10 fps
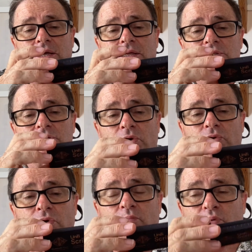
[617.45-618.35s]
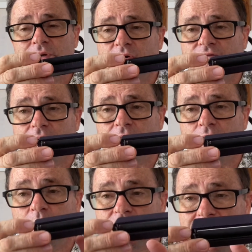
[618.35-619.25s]
So you can print off
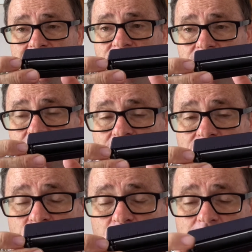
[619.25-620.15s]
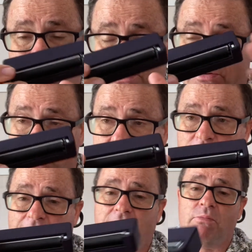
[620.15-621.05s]
almost anything thermally using
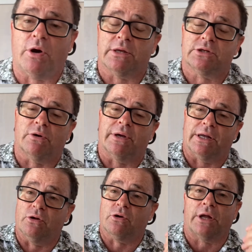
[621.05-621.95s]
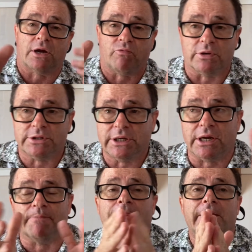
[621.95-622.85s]
black and white, so it'll look like a real
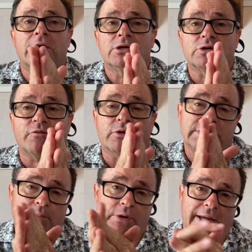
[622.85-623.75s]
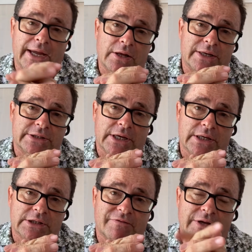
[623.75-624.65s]
ticket. So for example, your airline
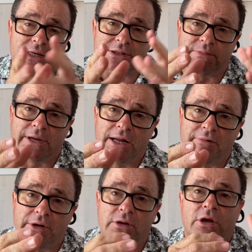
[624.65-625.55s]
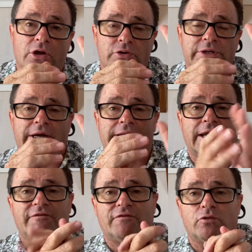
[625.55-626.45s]
tickets, if it has some color in it, you take an
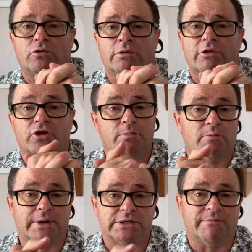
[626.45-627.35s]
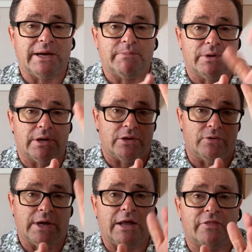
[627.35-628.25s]
A4 thermal piece of paper and you
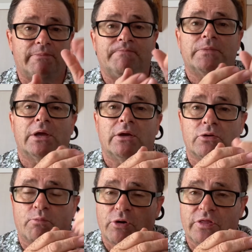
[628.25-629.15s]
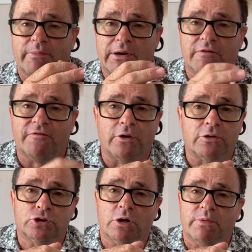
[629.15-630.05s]
cut them, you print them out on
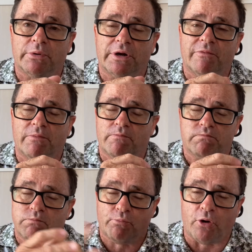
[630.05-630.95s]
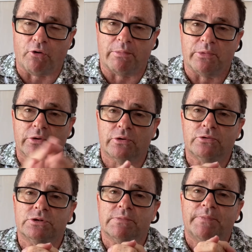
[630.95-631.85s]
Photoshop or whatever program you
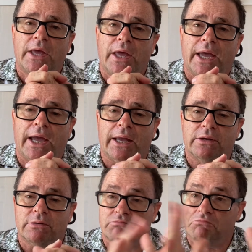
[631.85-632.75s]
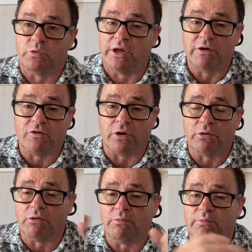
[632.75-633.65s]
use, and then you've got
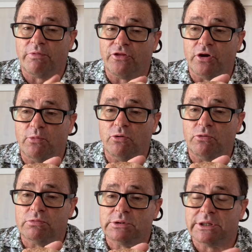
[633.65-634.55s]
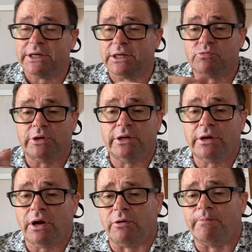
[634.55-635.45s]
your thermal tickets ready to
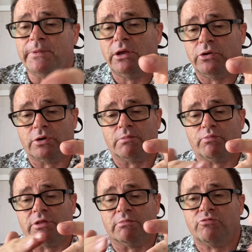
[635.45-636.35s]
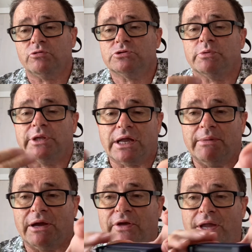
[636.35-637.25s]
go. You can print them through, so when they come
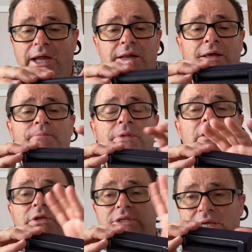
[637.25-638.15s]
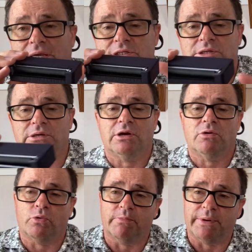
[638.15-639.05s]
out, their color, the text
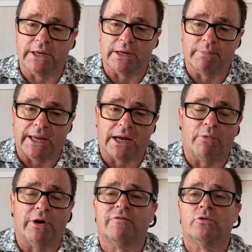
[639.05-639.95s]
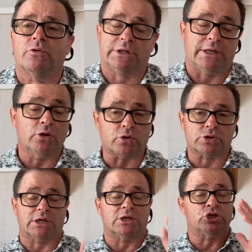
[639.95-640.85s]
will be in black and white, of course, and it looks
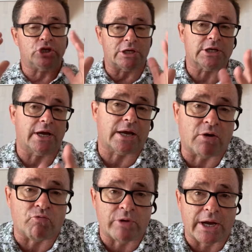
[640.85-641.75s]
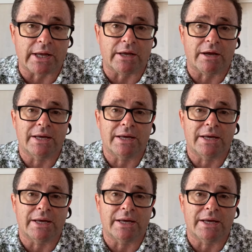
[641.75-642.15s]
just like a regular